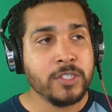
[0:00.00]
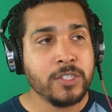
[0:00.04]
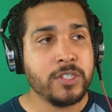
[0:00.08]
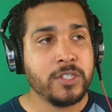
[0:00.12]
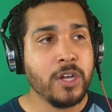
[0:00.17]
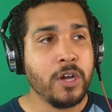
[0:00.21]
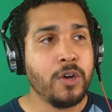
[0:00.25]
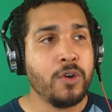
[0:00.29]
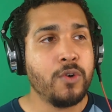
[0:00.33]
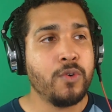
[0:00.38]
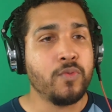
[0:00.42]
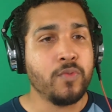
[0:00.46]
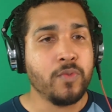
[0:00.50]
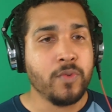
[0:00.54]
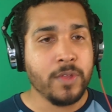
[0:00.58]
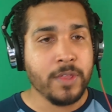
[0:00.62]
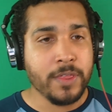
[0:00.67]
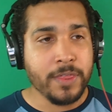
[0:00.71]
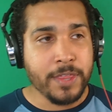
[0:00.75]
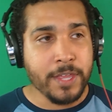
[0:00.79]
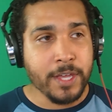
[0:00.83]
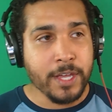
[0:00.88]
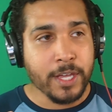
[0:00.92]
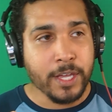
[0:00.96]
So
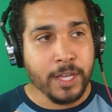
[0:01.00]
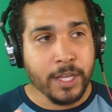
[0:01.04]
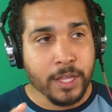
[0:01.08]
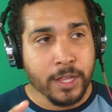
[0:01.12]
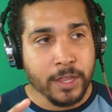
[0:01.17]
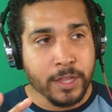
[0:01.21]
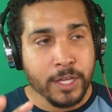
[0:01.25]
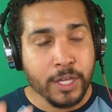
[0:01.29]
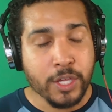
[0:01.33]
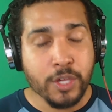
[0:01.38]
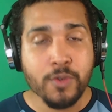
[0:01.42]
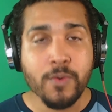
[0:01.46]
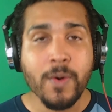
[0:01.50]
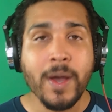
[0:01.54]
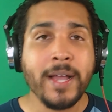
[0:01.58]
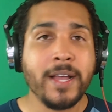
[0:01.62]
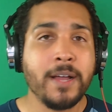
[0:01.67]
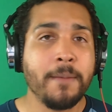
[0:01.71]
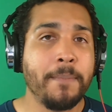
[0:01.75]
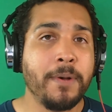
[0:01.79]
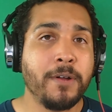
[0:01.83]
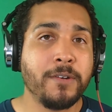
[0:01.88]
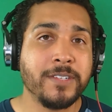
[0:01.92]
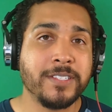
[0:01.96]
the UI
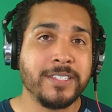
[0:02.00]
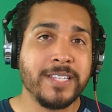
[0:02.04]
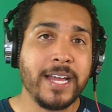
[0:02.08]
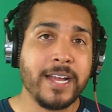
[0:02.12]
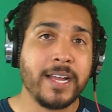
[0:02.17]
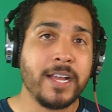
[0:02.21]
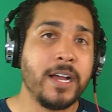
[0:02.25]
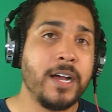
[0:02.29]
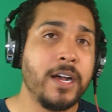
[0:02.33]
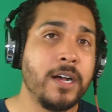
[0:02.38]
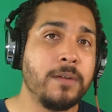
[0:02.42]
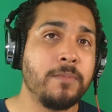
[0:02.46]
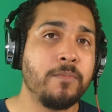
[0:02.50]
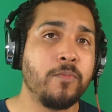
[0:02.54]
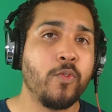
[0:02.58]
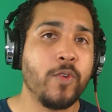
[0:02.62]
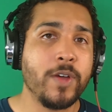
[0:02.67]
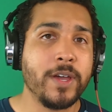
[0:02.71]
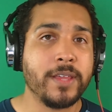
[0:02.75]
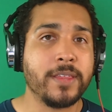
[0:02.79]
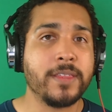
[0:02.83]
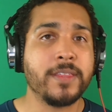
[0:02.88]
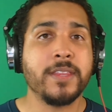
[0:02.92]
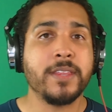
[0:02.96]
components that come
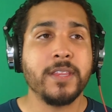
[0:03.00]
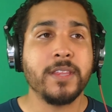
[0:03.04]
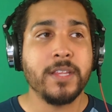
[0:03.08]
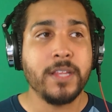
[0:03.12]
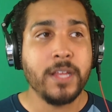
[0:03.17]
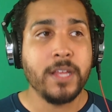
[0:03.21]
with